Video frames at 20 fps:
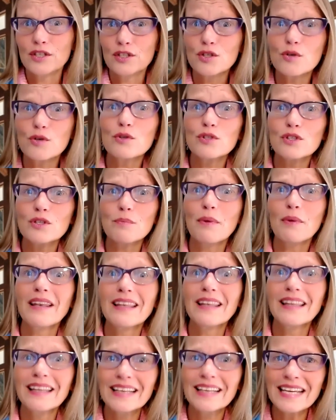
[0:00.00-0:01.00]
Choose to
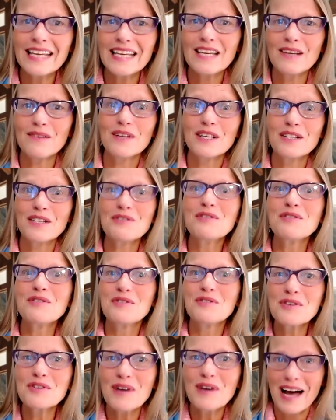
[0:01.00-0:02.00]
believe that you
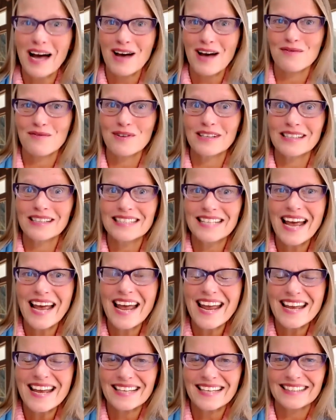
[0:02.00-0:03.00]
do have what it
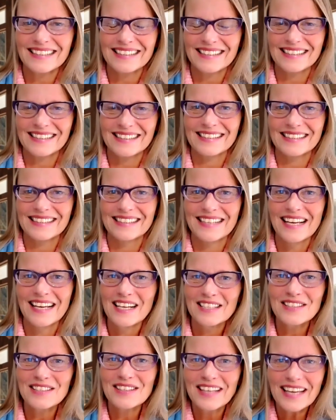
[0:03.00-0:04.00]
takes
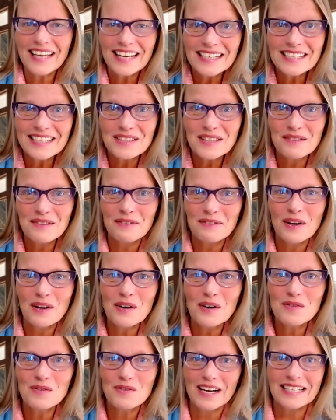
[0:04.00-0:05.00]
to get into the
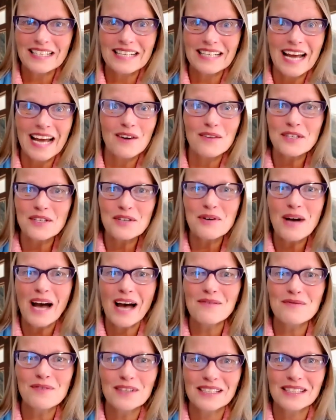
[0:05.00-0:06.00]
flow right now, that you
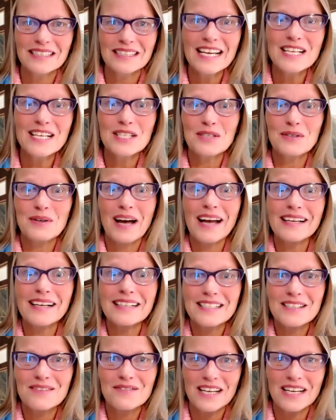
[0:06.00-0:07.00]
have what it takes to
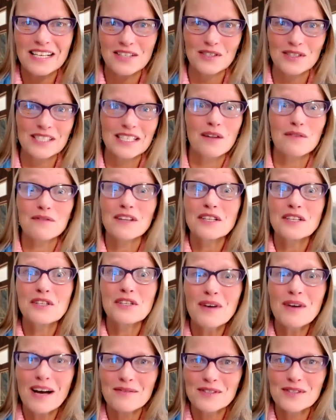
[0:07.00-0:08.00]
activate yourself, that
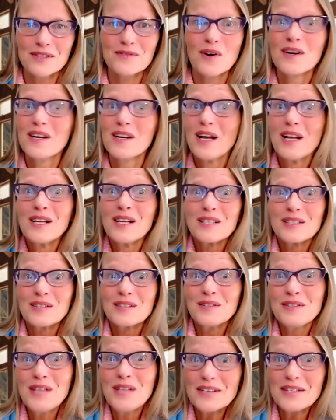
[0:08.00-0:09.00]
you
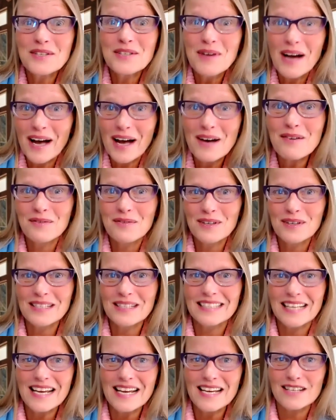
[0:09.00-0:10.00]
have what
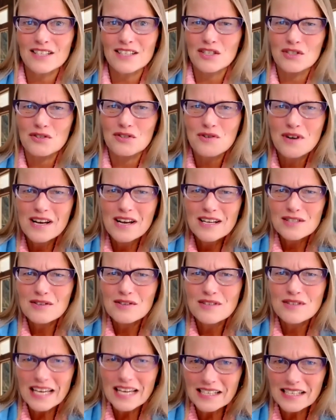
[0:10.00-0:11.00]
it takes to
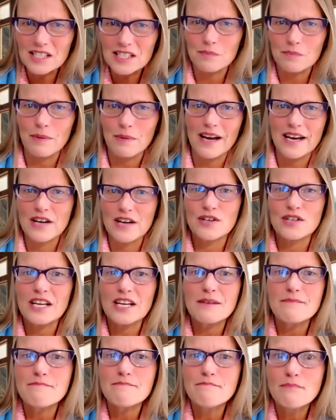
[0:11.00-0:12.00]
get inspired
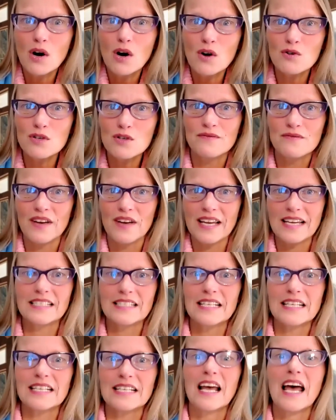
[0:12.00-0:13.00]
and
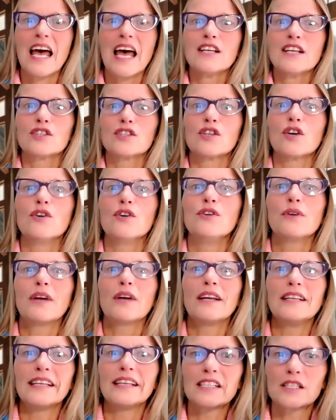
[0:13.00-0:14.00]
motivated so you
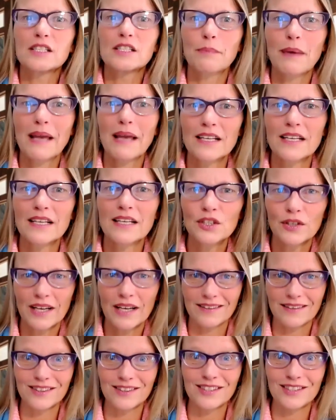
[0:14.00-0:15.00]
can expand your
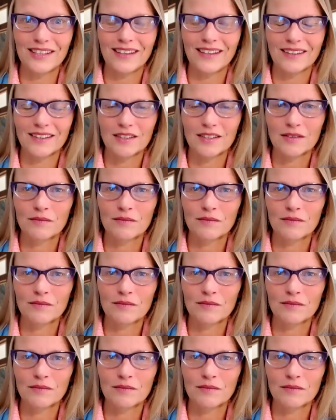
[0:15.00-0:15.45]
energy.